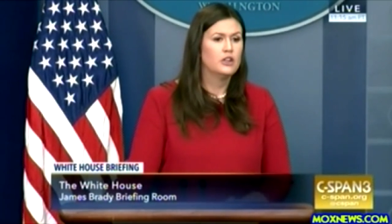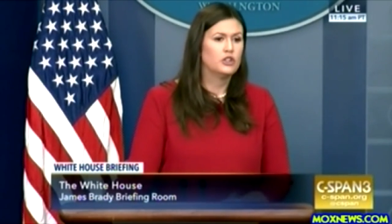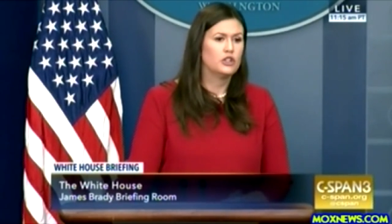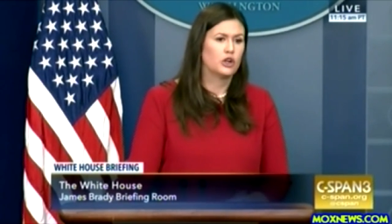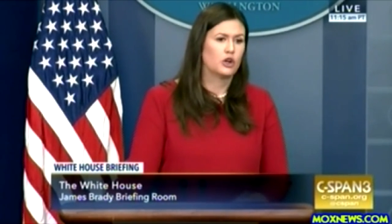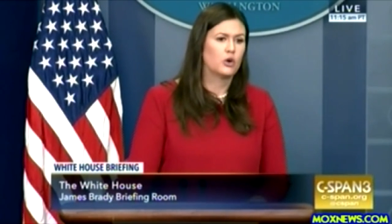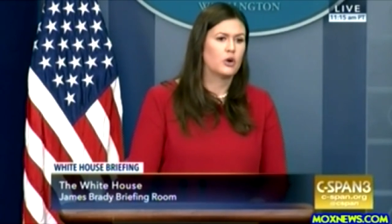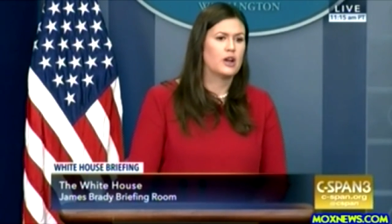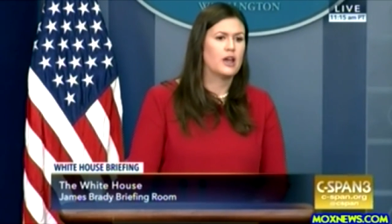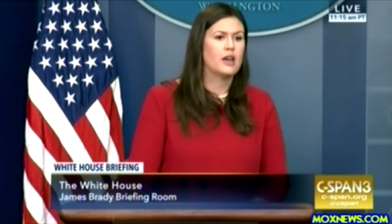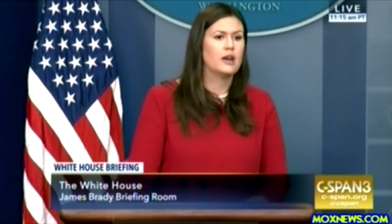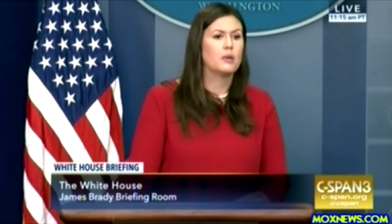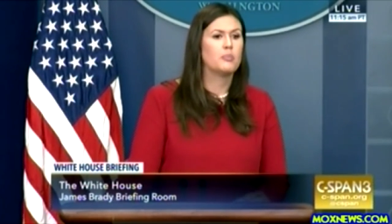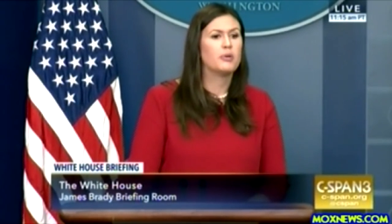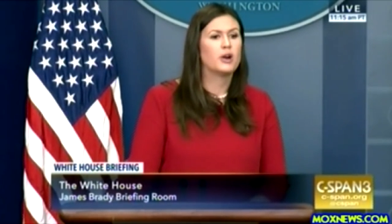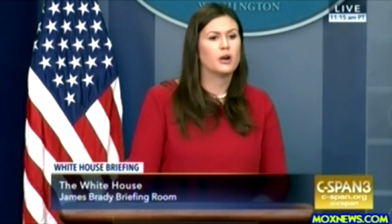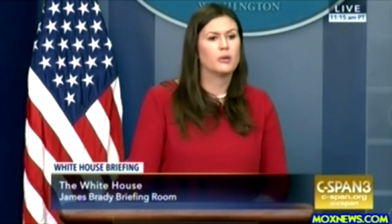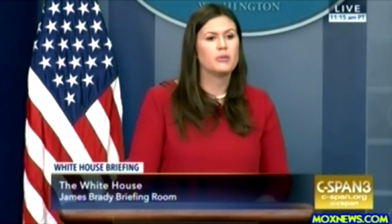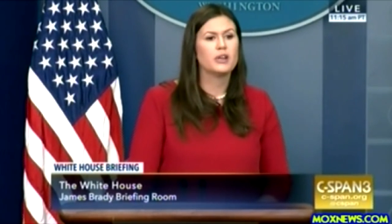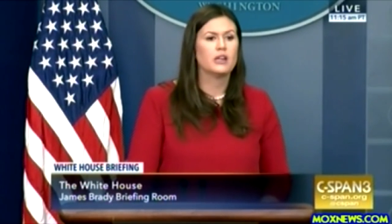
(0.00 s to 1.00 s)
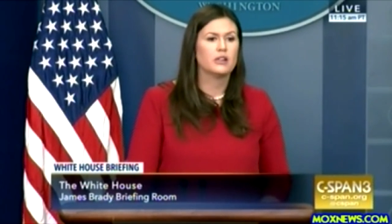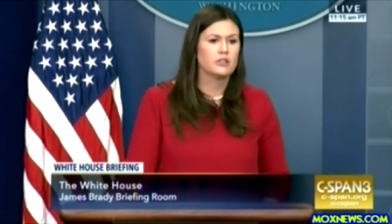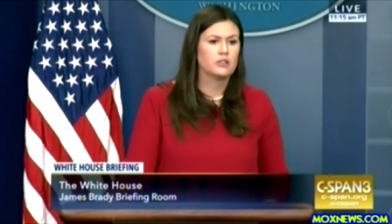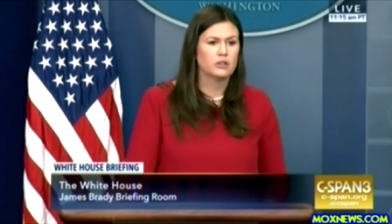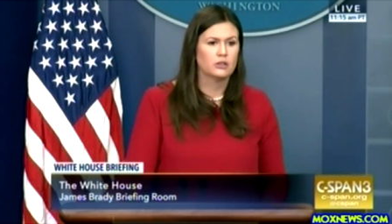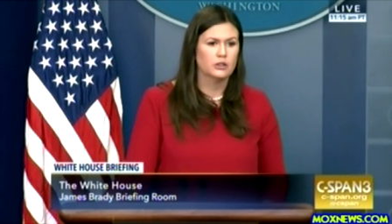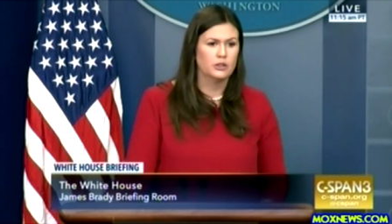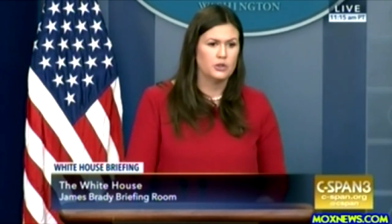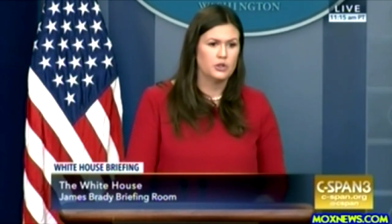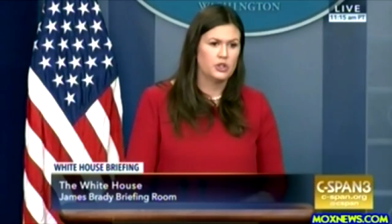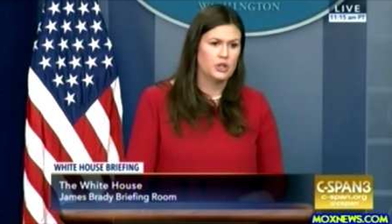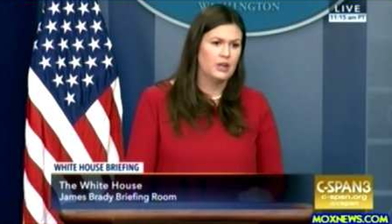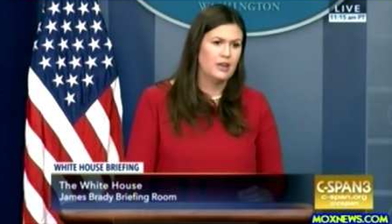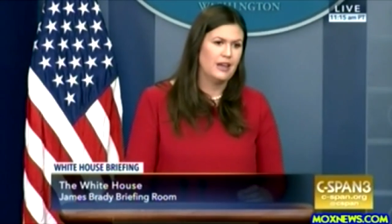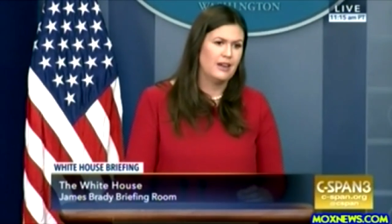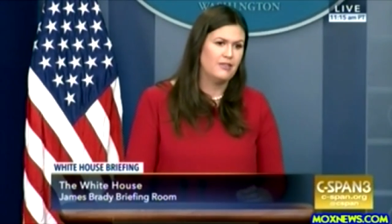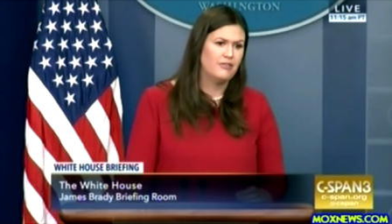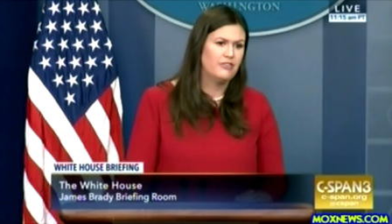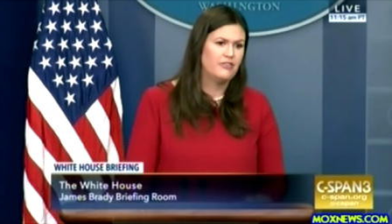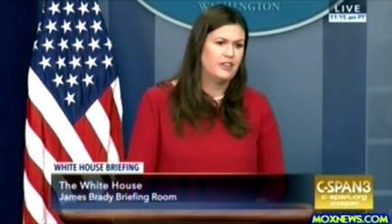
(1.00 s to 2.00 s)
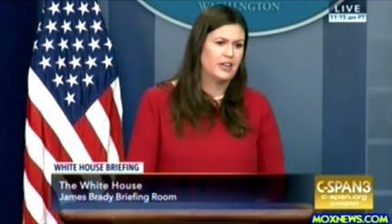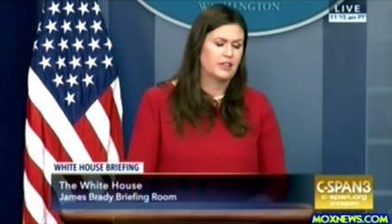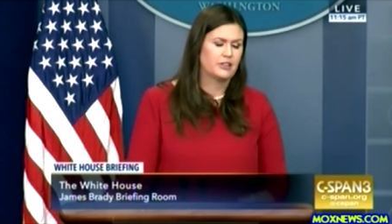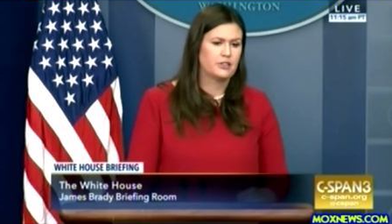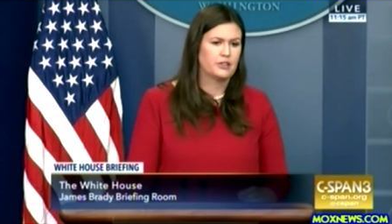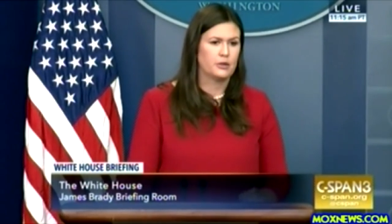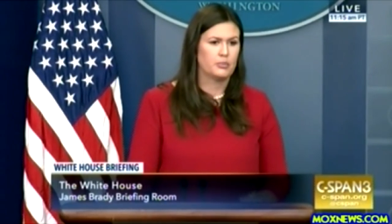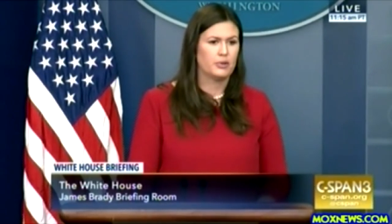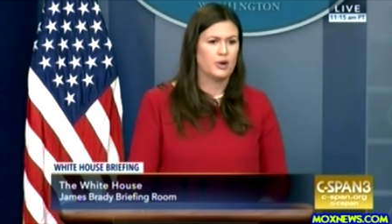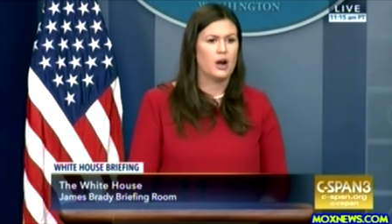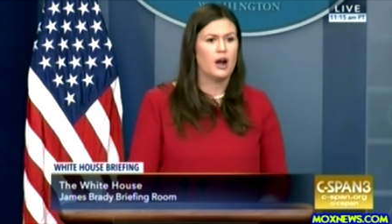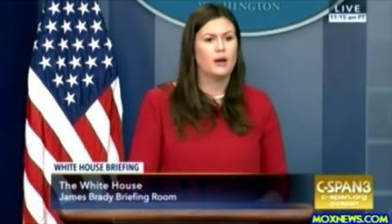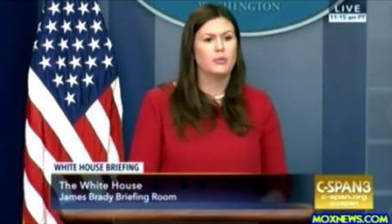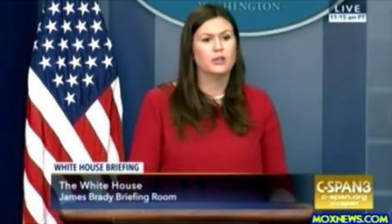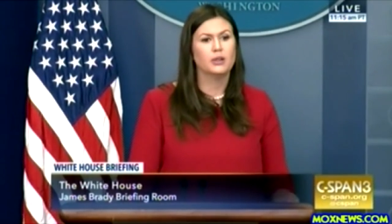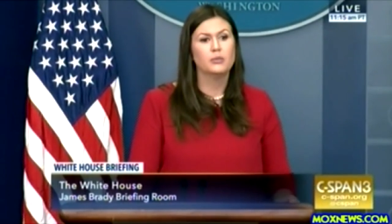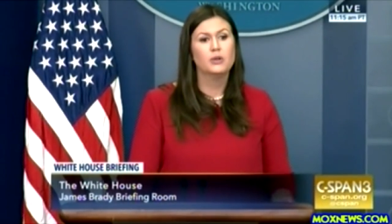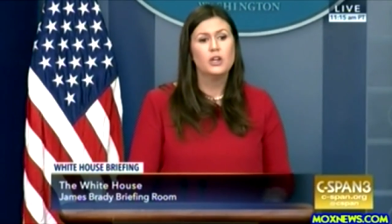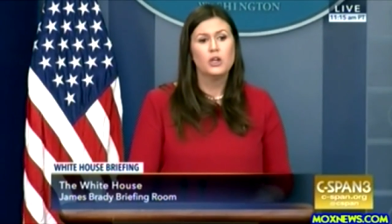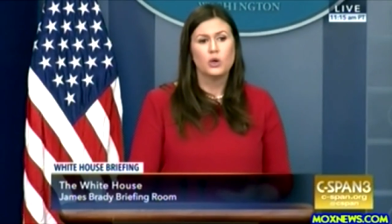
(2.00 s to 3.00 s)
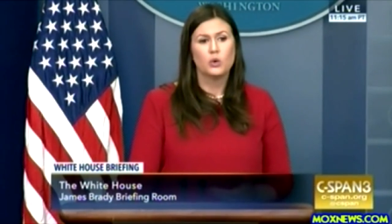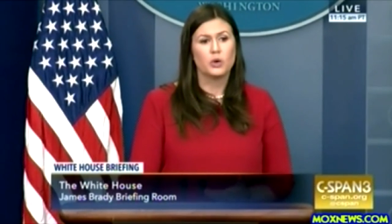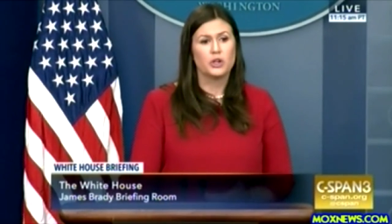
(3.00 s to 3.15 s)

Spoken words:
to create a permanent solution and fix the problem,